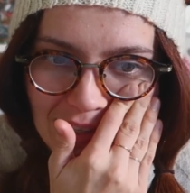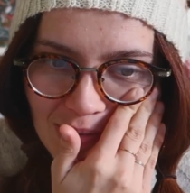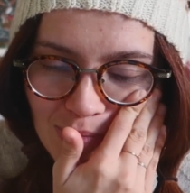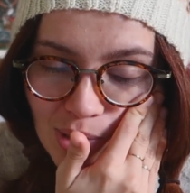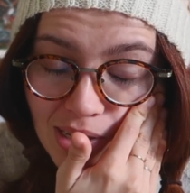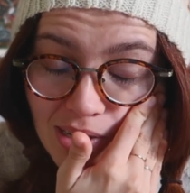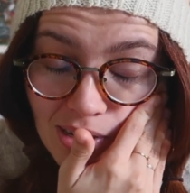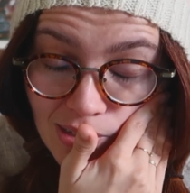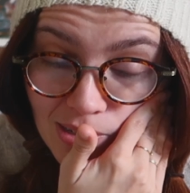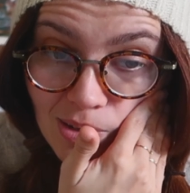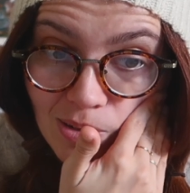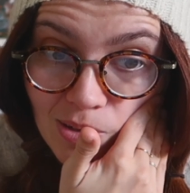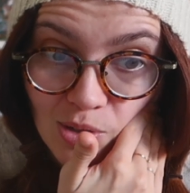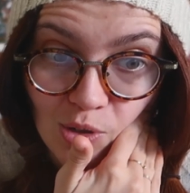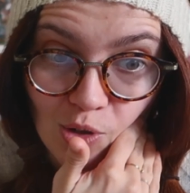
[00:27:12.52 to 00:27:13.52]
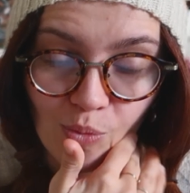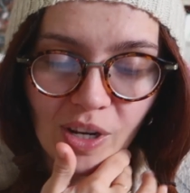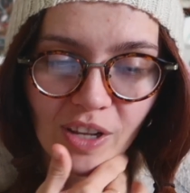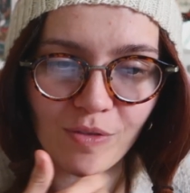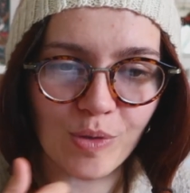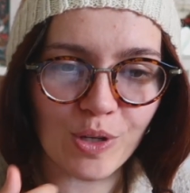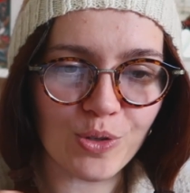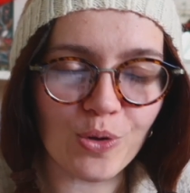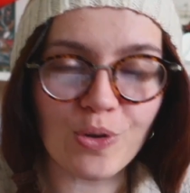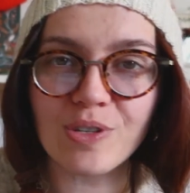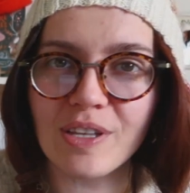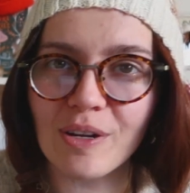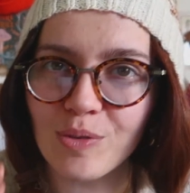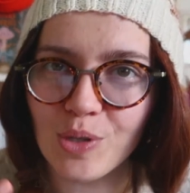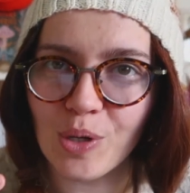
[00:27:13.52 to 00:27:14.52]
because I start so many of my
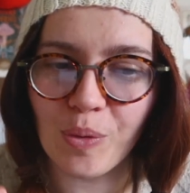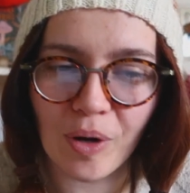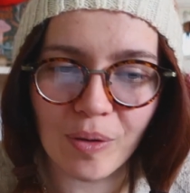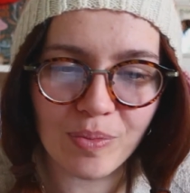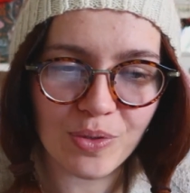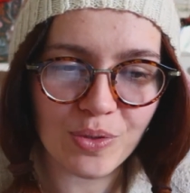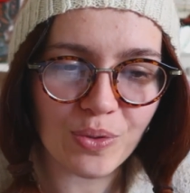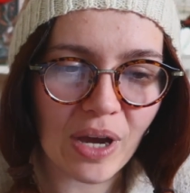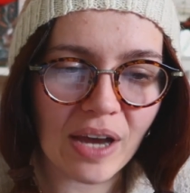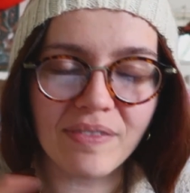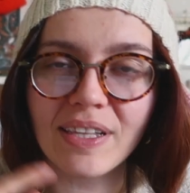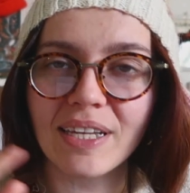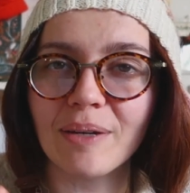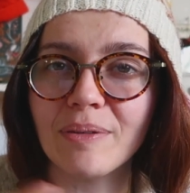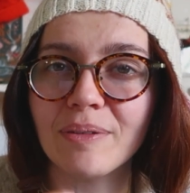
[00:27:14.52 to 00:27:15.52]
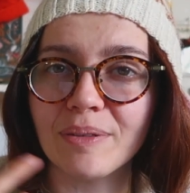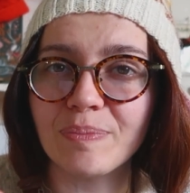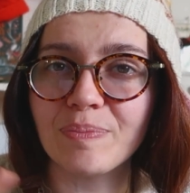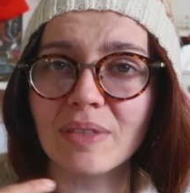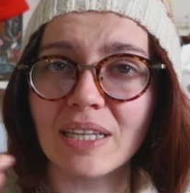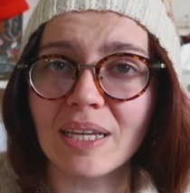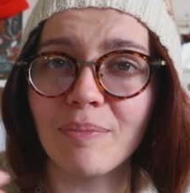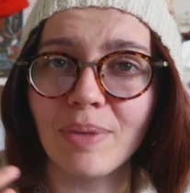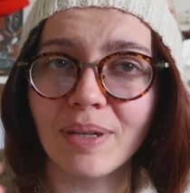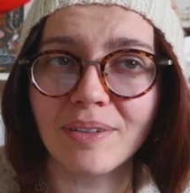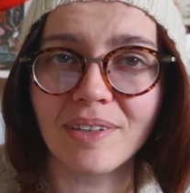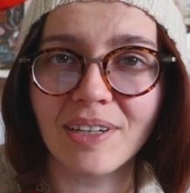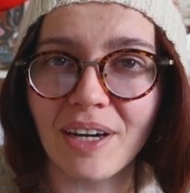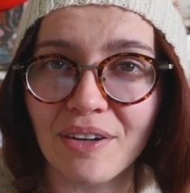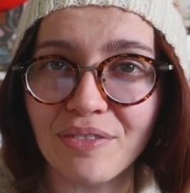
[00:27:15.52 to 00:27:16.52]
socks now toe up to have like a
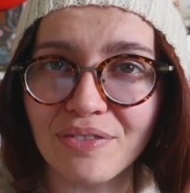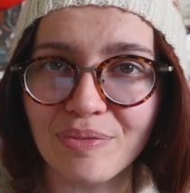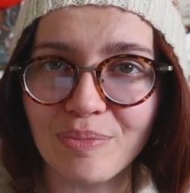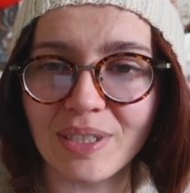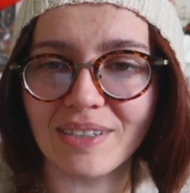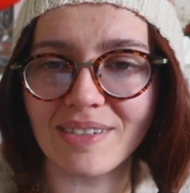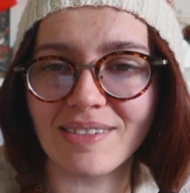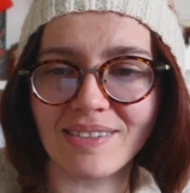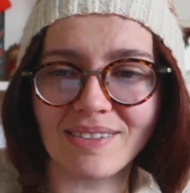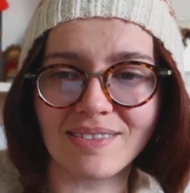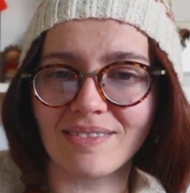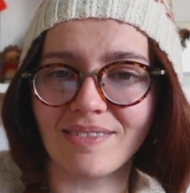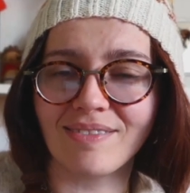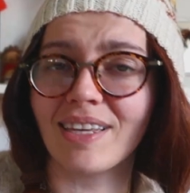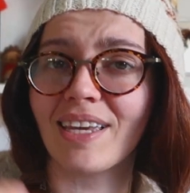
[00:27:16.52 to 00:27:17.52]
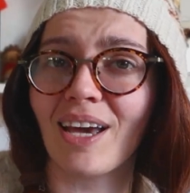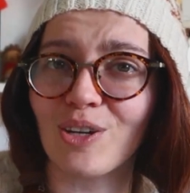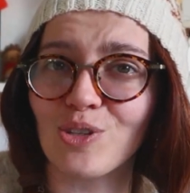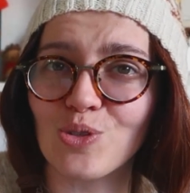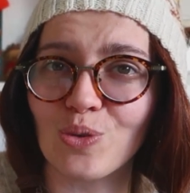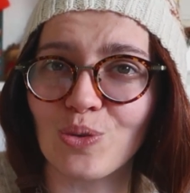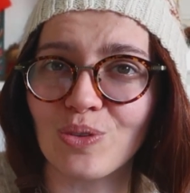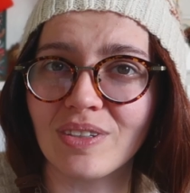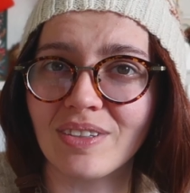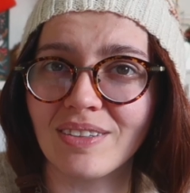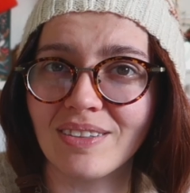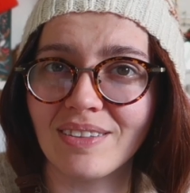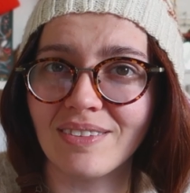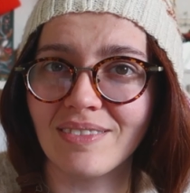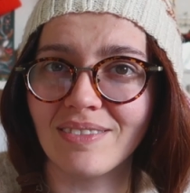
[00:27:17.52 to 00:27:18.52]
better cuff, because the cast on
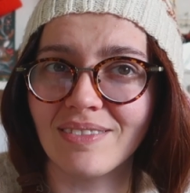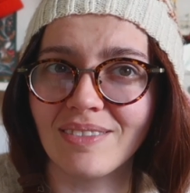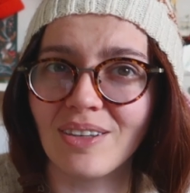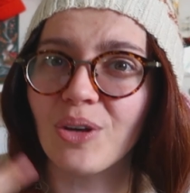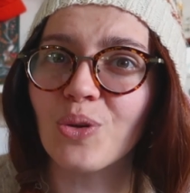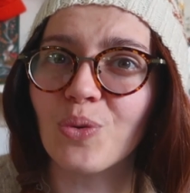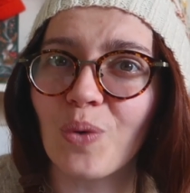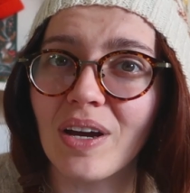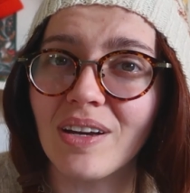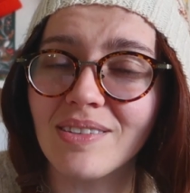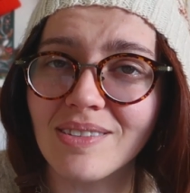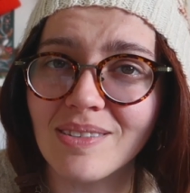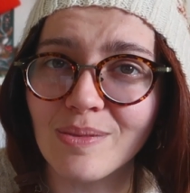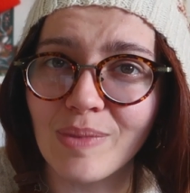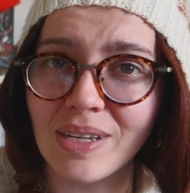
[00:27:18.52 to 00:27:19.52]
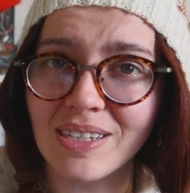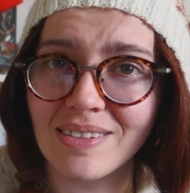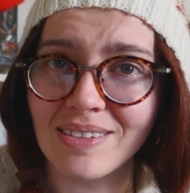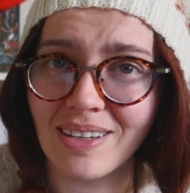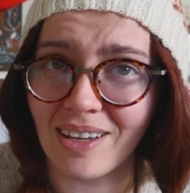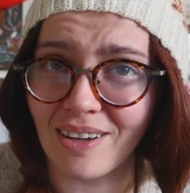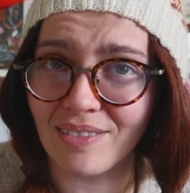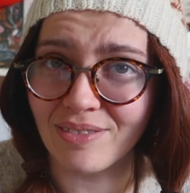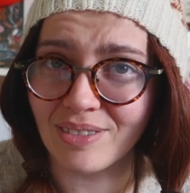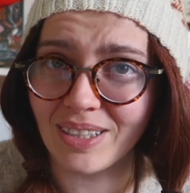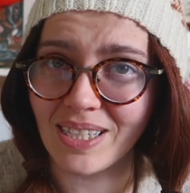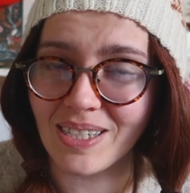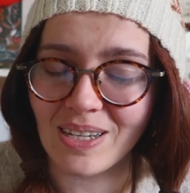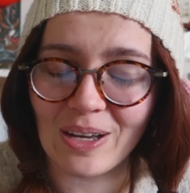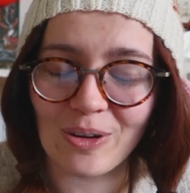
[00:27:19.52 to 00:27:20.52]
otherwise makes the cuff
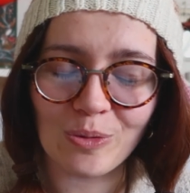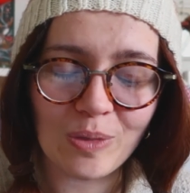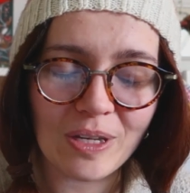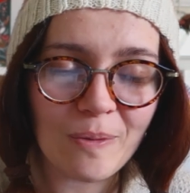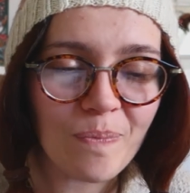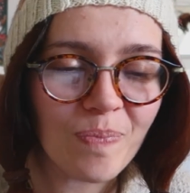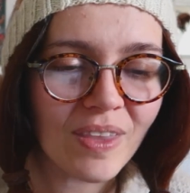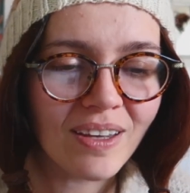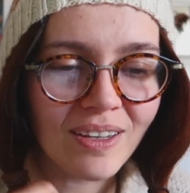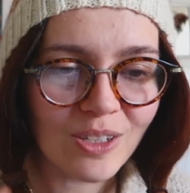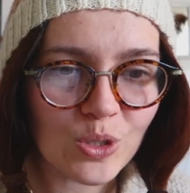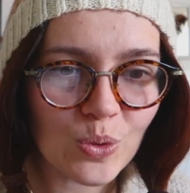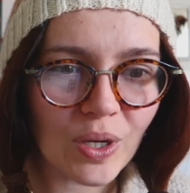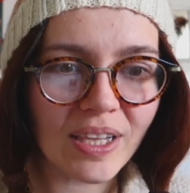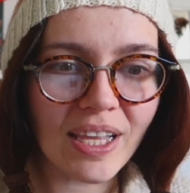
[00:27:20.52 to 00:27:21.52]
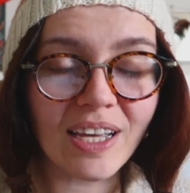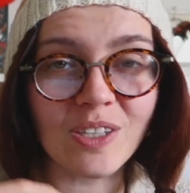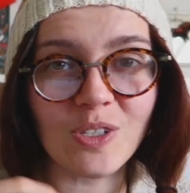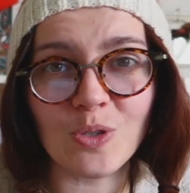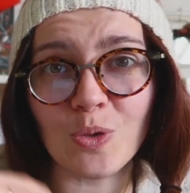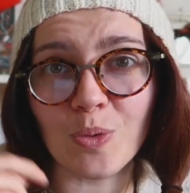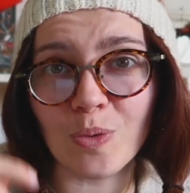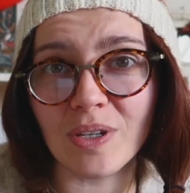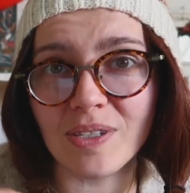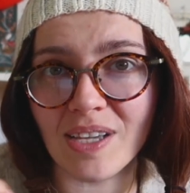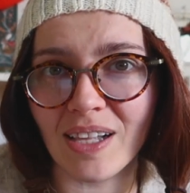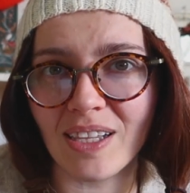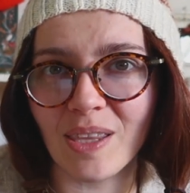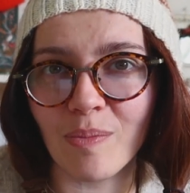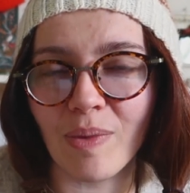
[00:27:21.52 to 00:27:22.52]
really tight on me. So I like to
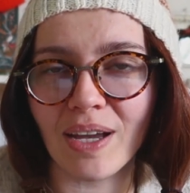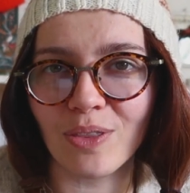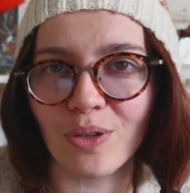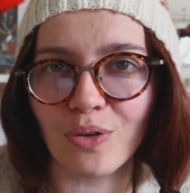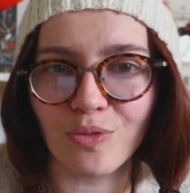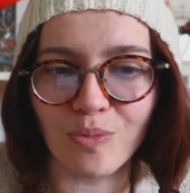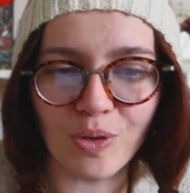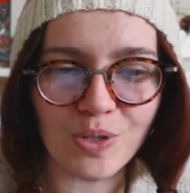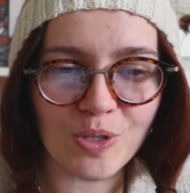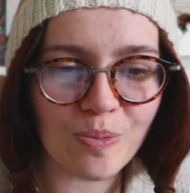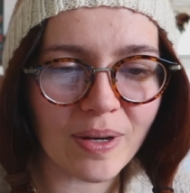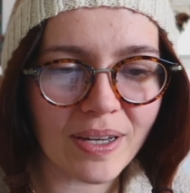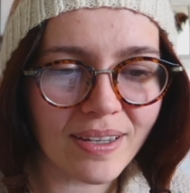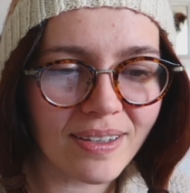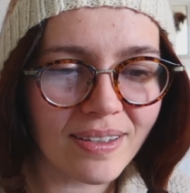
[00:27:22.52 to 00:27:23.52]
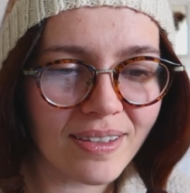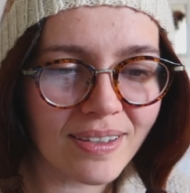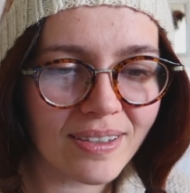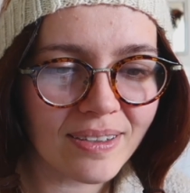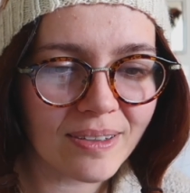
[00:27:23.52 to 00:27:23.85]
Italian bind off most of my